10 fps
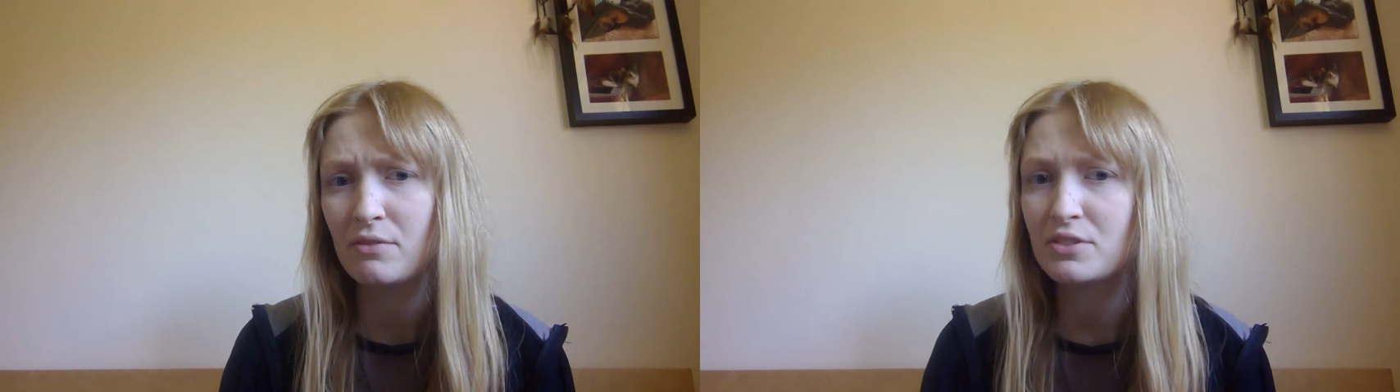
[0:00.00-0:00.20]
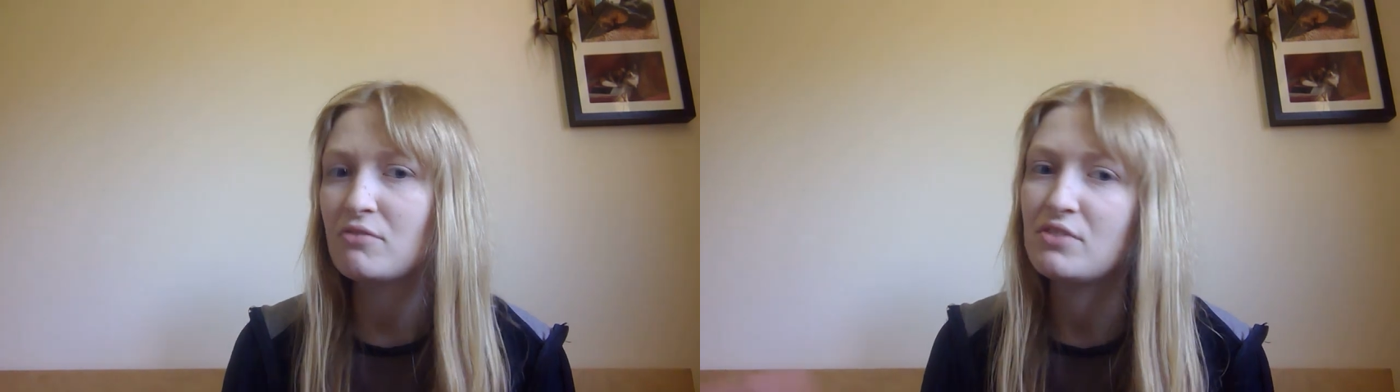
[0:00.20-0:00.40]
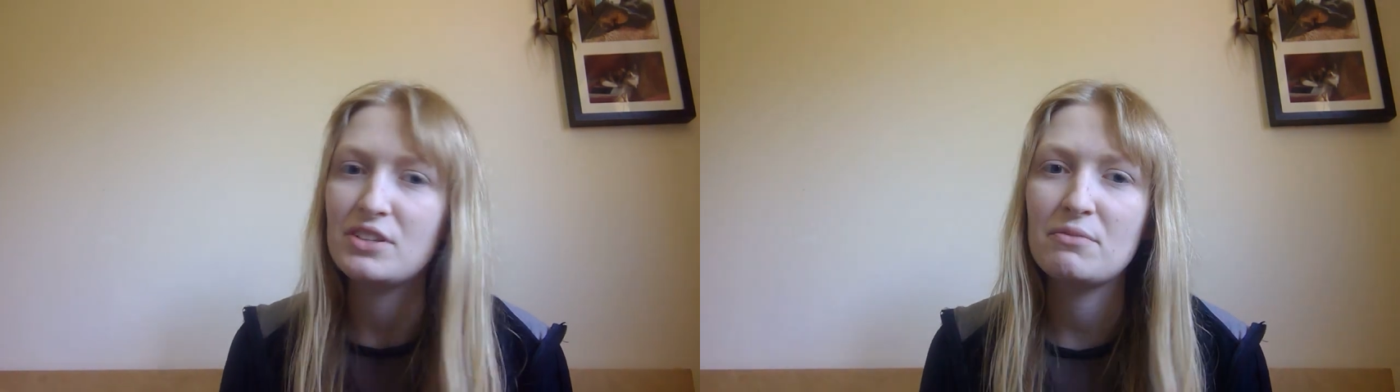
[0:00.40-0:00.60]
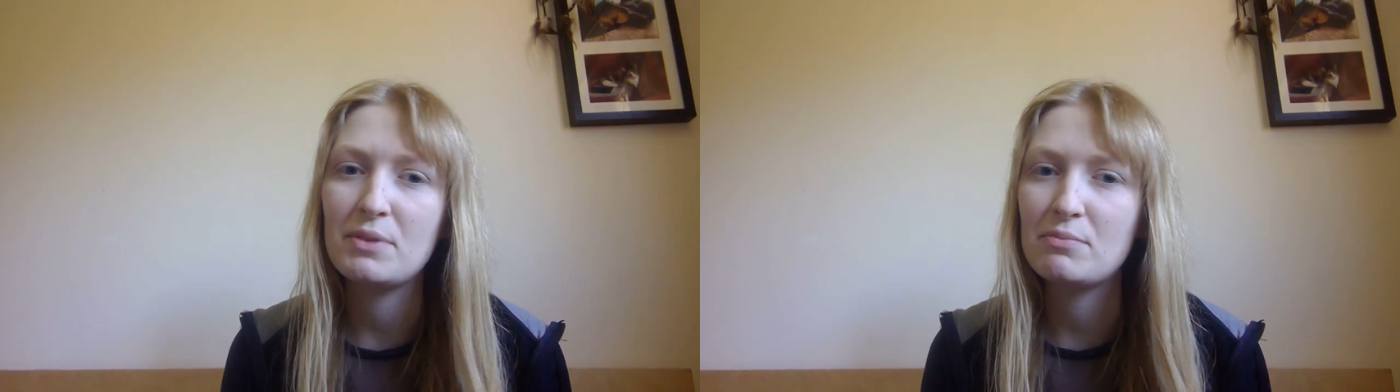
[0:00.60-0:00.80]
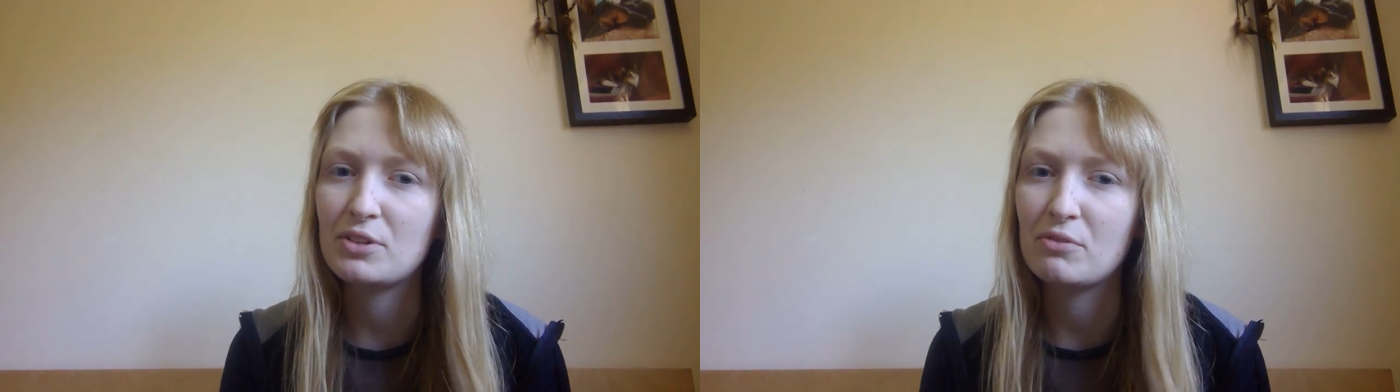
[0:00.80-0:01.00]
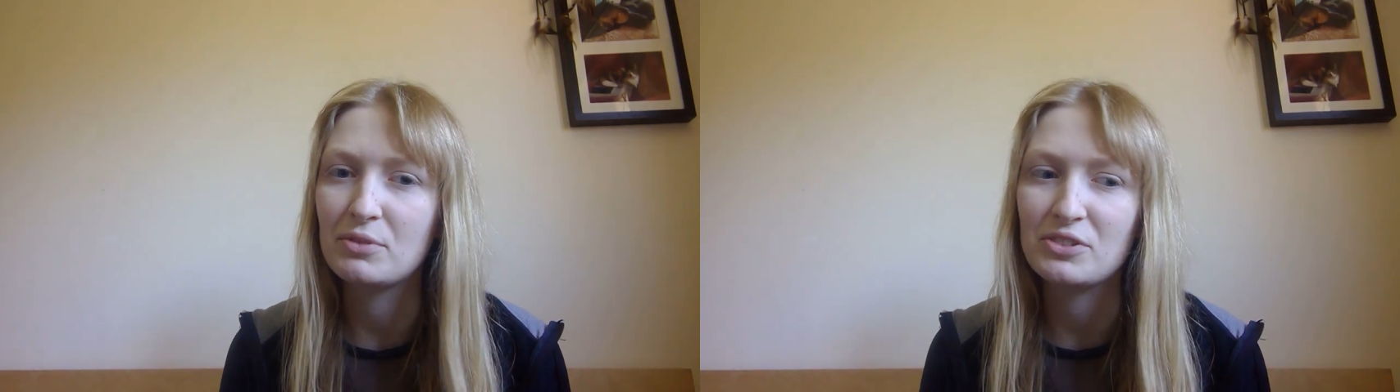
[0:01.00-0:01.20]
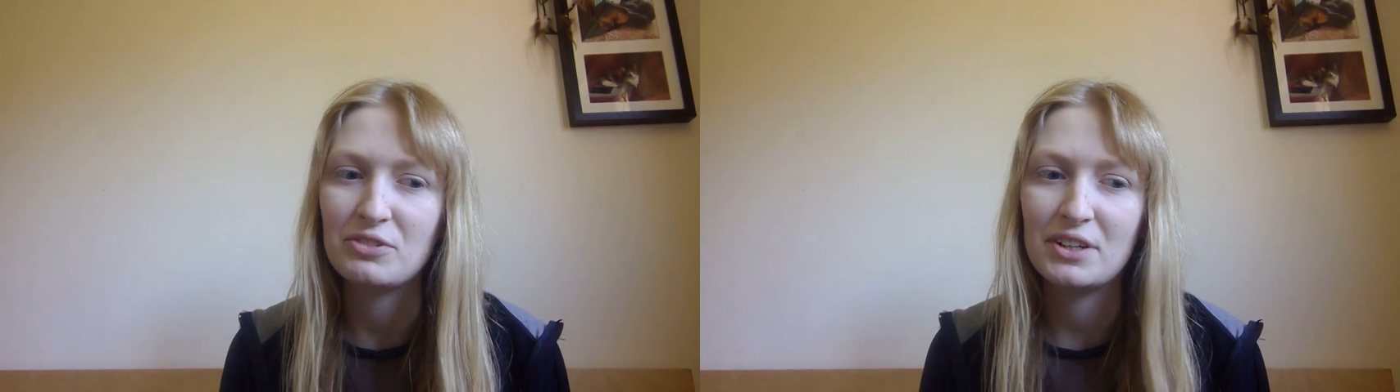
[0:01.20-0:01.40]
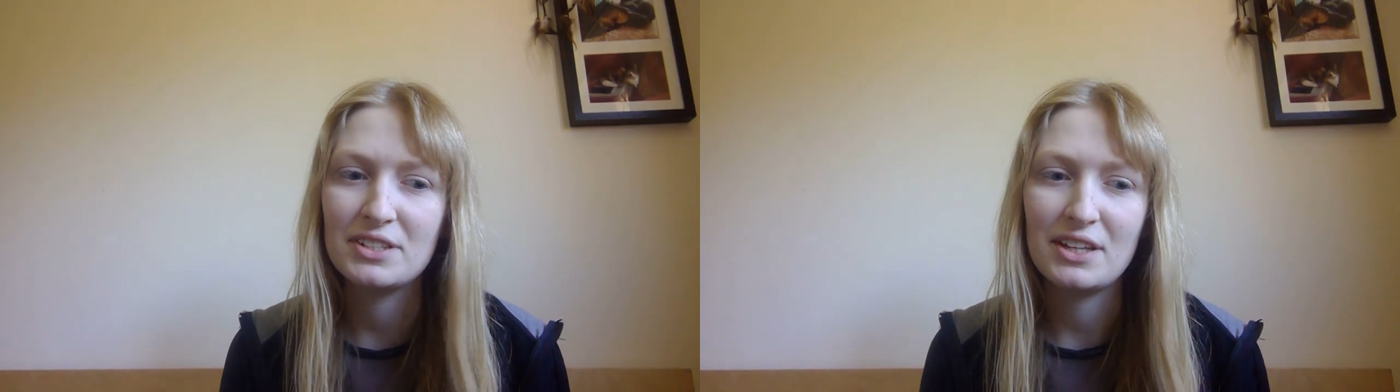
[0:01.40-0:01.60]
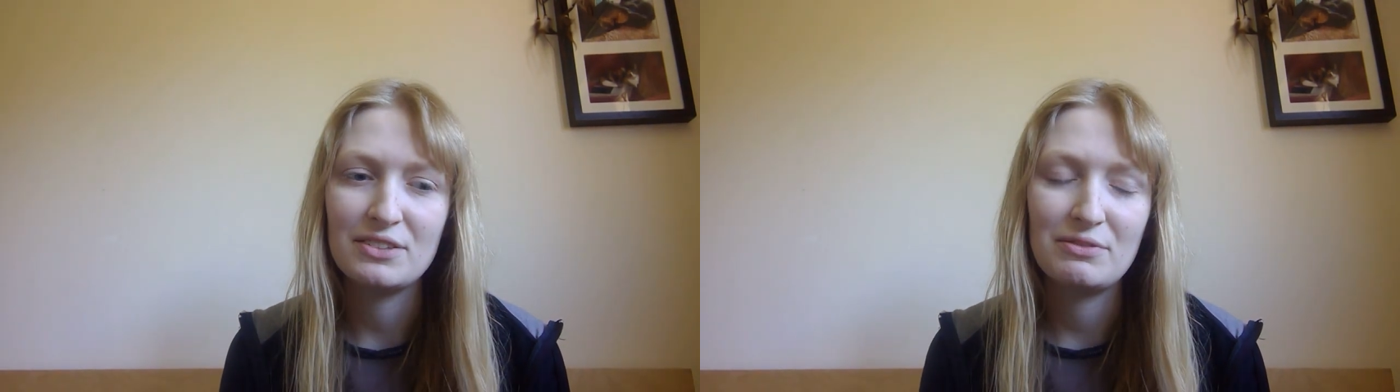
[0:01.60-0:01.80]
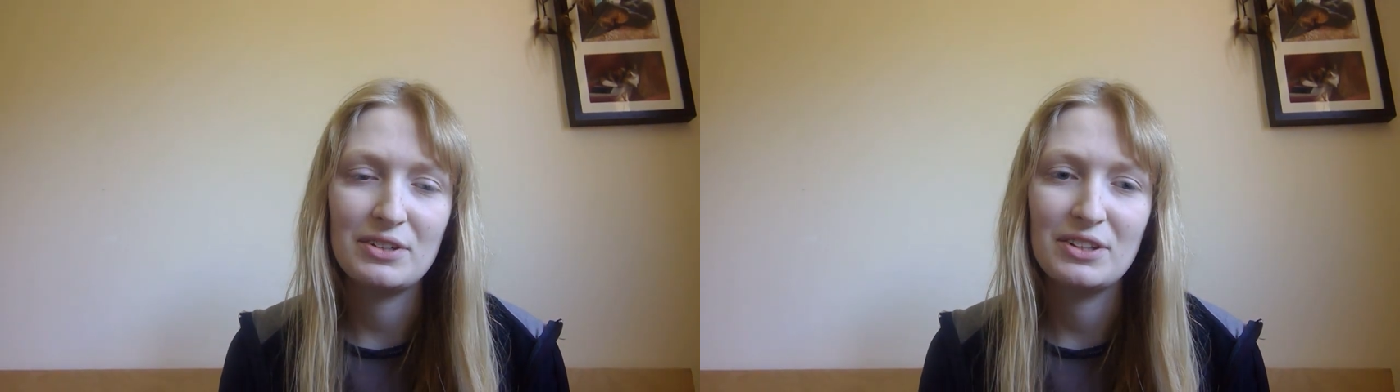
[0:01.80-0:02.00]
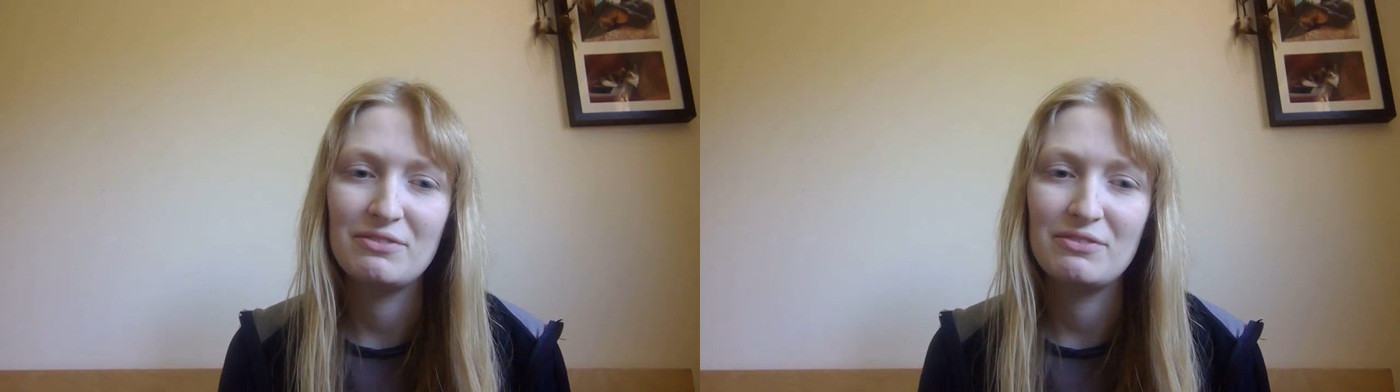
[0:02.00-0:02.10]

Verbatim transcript: some reason people don't want to identify